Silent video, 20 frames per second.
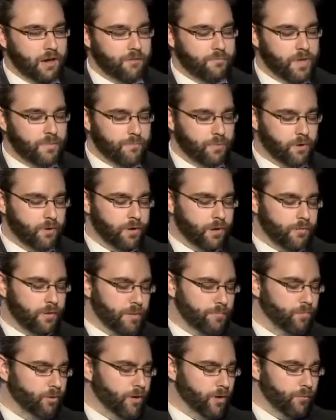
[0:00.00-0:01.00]
I remember I,
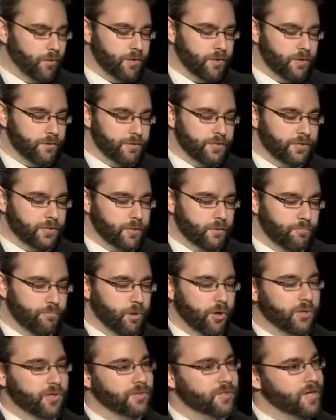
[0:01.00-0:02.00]
I, bought one of those, you know,
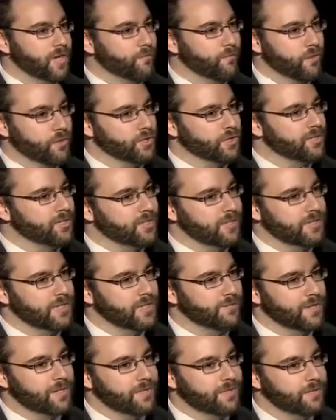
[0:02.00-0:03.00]
Book of the Dead versions of the
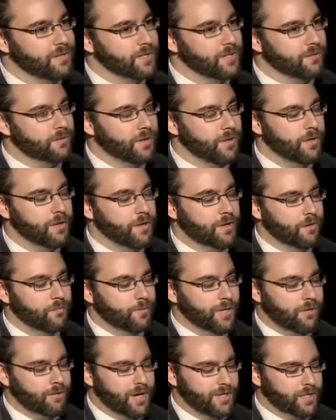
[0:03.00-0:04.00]
DVD and the
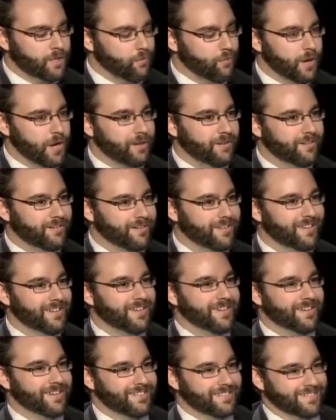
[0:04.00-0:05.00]
realized the writing
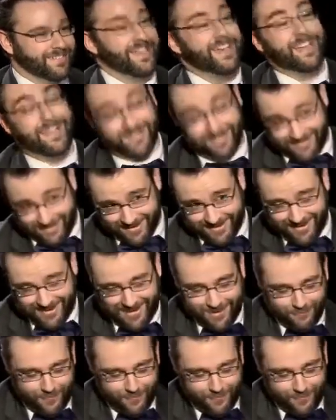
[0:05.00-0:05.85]
versions of yeah, it, yeah, yeah,